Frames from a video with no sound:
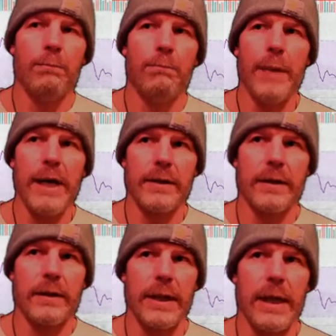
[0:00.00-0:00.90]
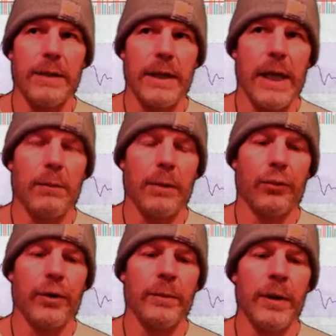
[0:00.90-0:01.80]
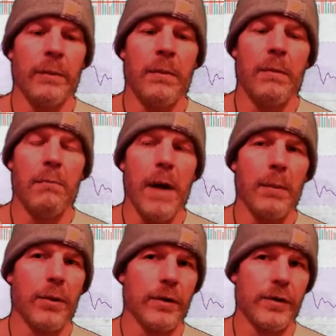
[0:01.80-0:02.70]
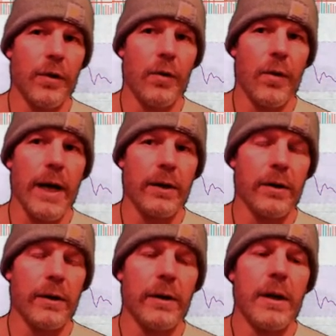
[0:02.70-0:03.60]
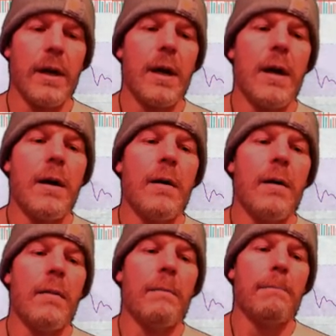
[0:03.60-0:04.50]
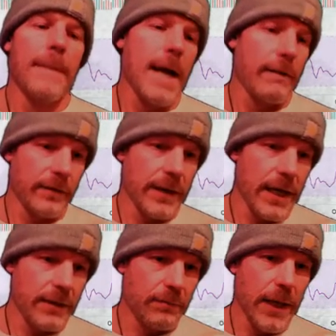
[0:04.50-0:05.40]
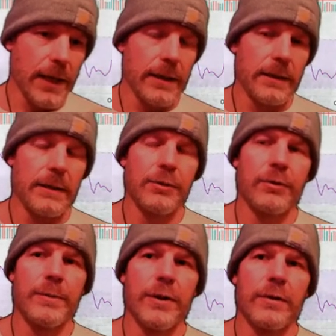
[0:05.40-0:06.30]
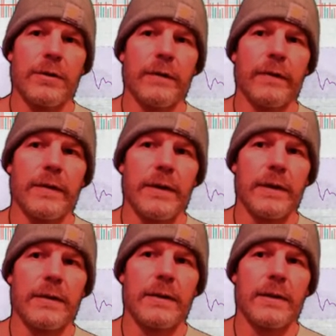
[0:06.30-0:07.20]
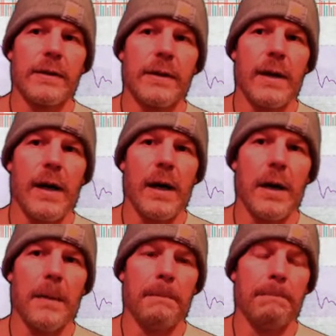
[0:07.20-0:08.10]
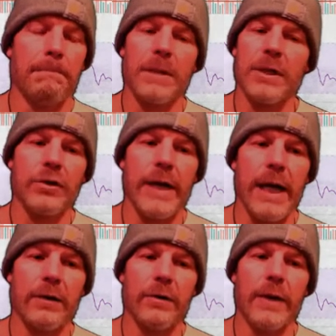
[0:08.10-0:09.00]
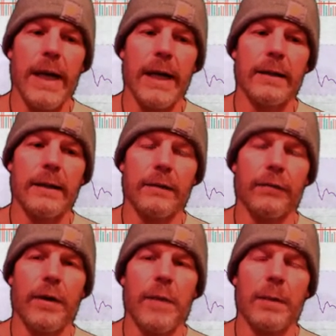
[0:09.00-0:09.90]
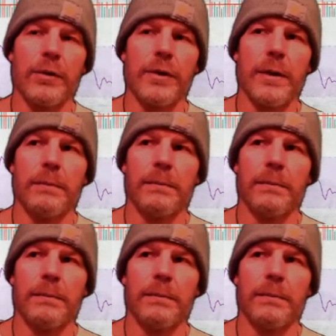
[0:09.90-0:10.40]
basically, I became a premium member so I could advertise my subscription services because you can't do that in the free membership,